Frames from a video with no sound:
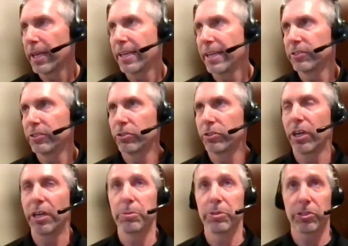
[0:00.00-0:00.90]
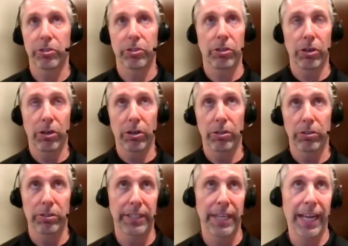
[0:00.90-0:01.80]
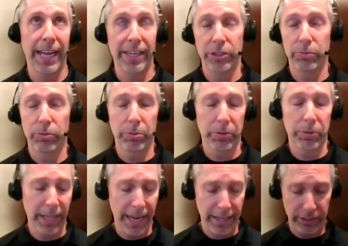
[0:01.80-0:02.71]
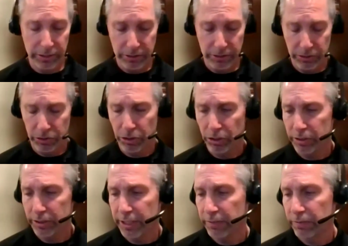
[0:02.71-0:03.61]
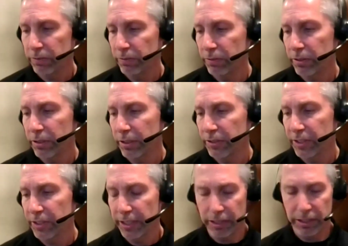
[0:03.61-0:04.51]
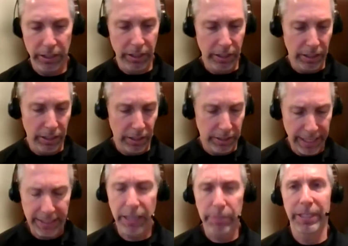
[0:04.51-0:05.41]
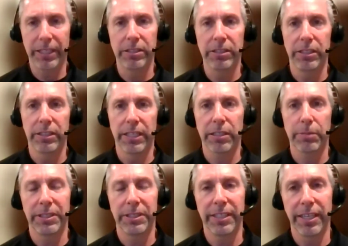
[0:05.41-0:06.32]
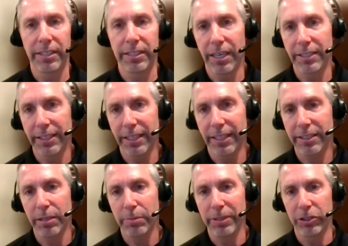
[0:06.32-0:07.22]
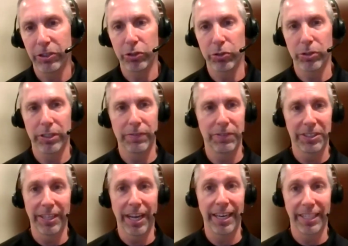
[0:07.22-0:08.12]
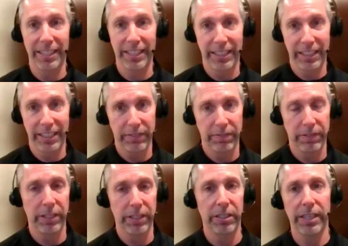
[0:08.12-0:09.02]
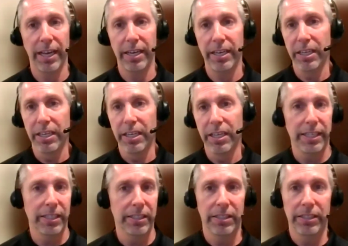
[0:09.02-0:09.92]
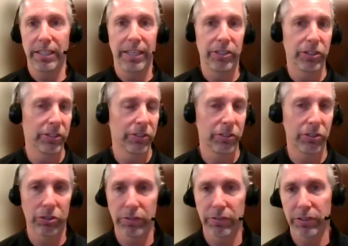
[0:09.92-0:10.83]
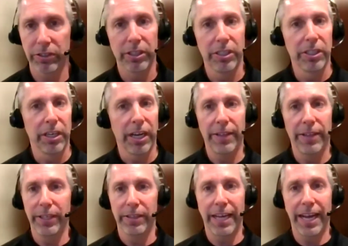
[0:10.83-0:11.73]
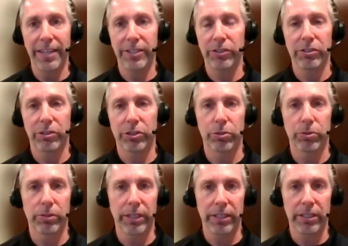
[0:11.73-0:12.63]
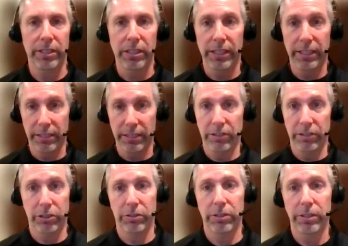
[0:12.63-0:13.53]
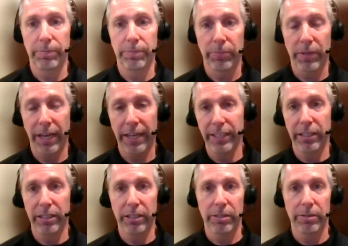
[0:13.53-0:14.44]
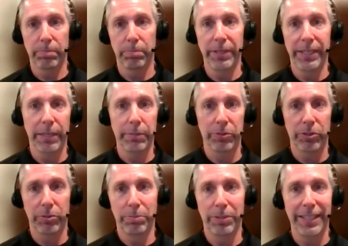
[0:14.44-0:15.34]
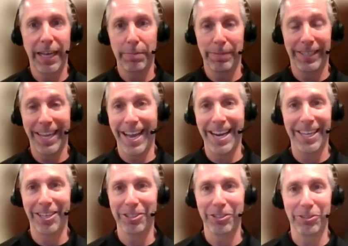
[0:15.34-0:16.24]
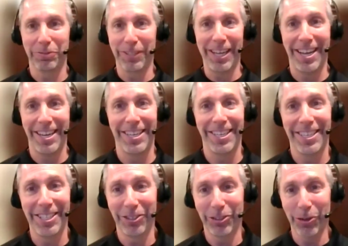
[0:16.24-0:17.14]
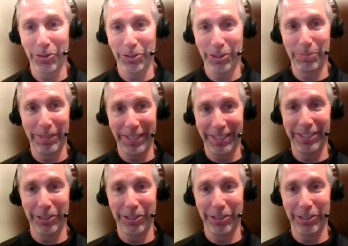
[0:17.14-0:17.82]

as an autonomous car taxi, robo-taxi, let's just call it that for a second. That's got to be clean. That's got to be sanitized. That's got to make sure if it's not an EV that the engine is serviced. I think that's going to create an industry. I think being able to be that mechanic on the fly is going to be